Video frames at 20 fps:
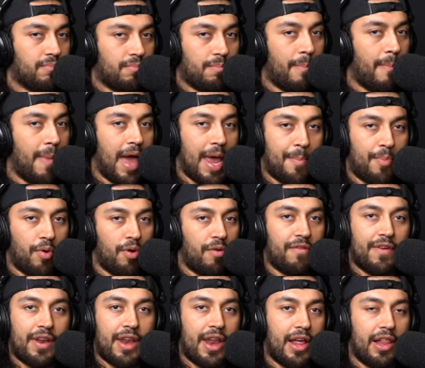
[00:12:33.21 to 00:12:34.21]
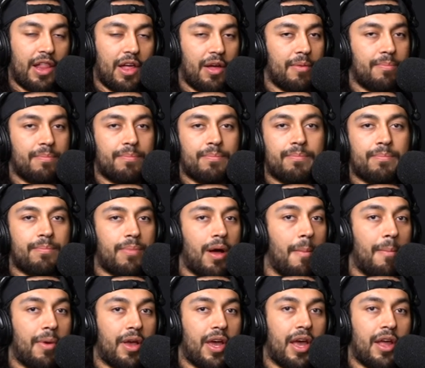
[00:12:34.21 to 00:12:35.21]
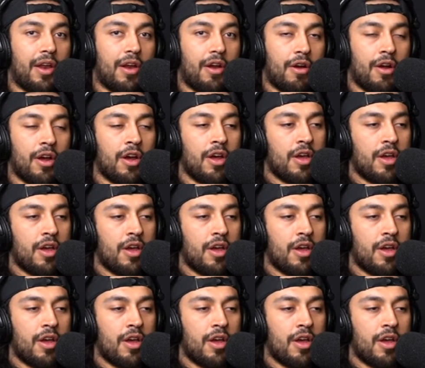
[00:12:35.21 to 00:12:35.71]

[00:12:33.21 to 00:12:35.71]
maple, vanilla, pumpkin, or